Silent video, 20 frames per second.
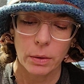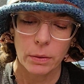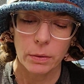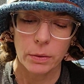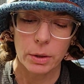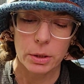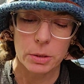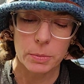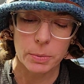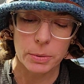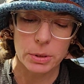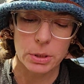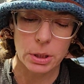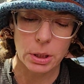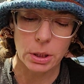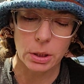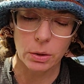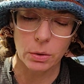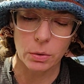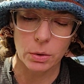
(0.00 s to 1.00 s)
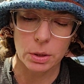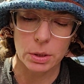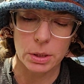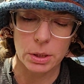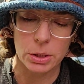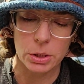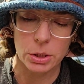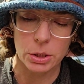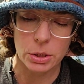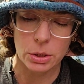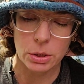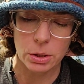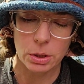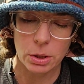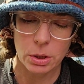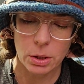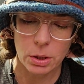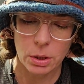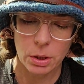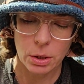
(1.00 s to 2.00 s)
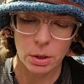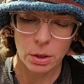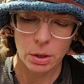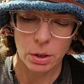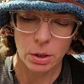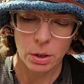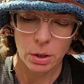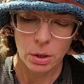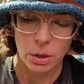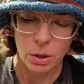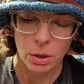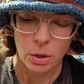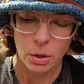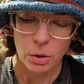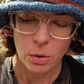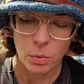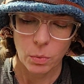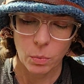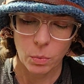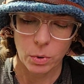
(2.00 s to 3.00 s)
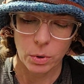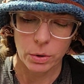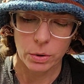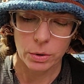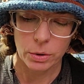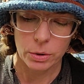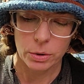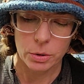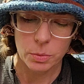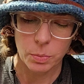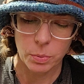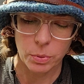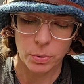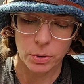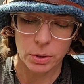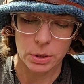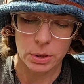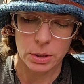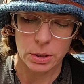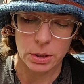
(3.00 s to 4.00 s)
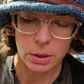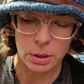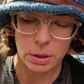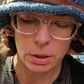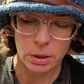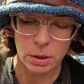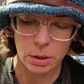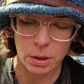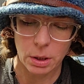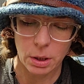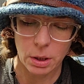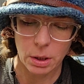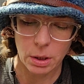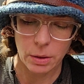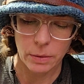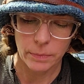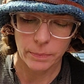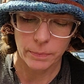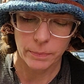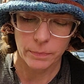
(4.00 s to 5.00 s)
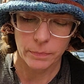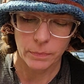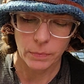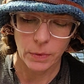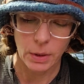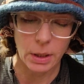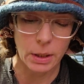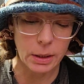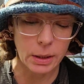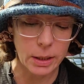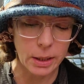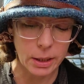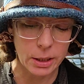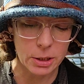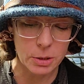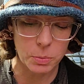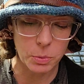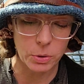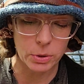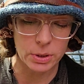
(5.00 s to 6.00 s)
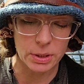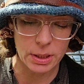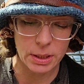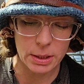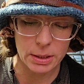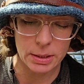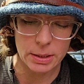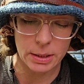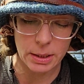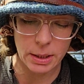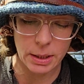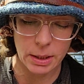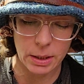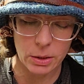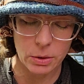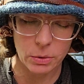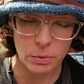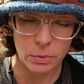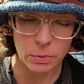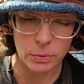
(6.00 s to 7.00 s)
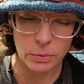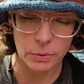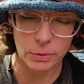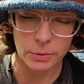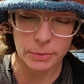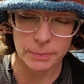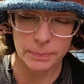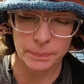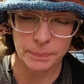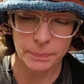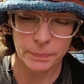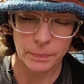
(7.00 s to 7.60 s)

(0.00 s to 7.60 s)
This particular edition was printed in Kingsport, Tennessee. Cool.